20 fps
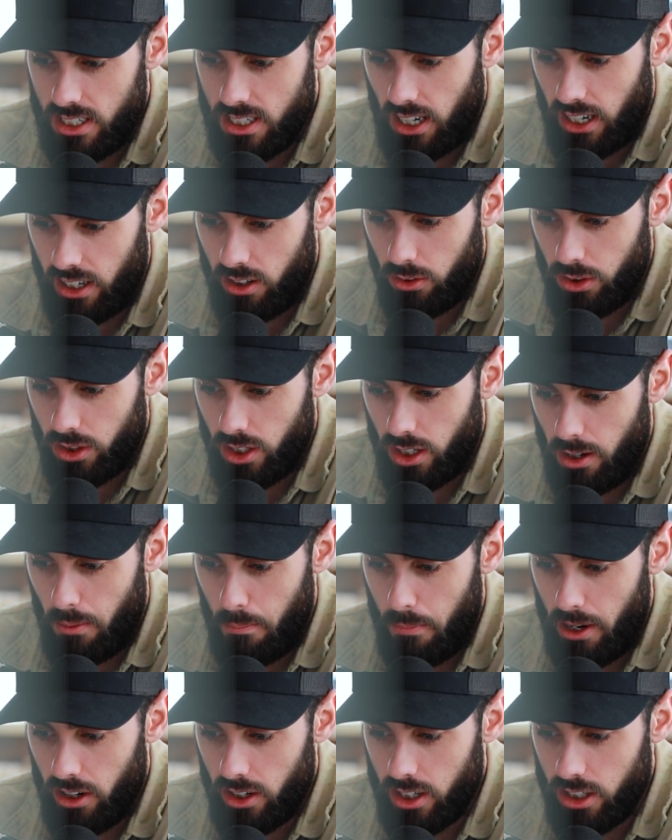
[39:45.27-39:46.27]
titled The
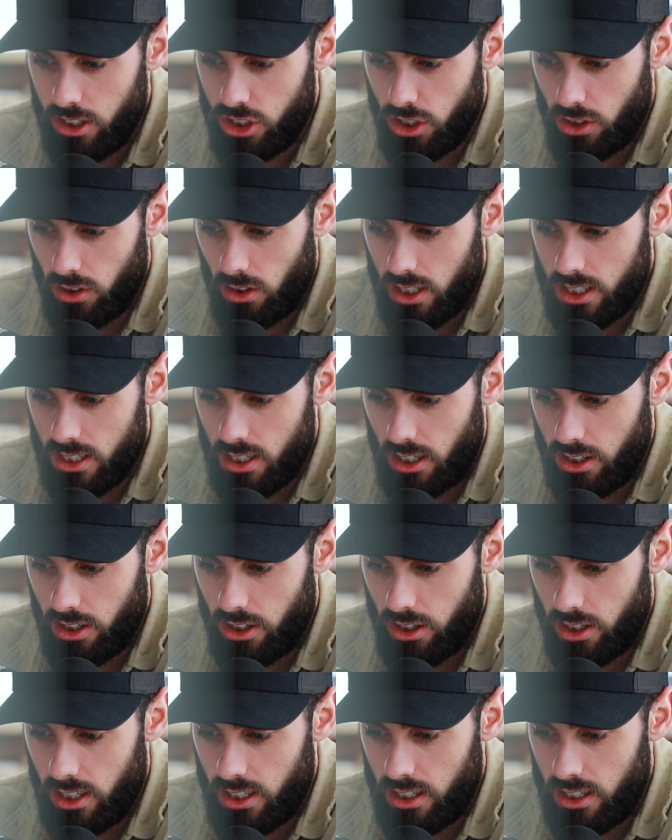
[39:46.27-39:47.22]
American Journalist Under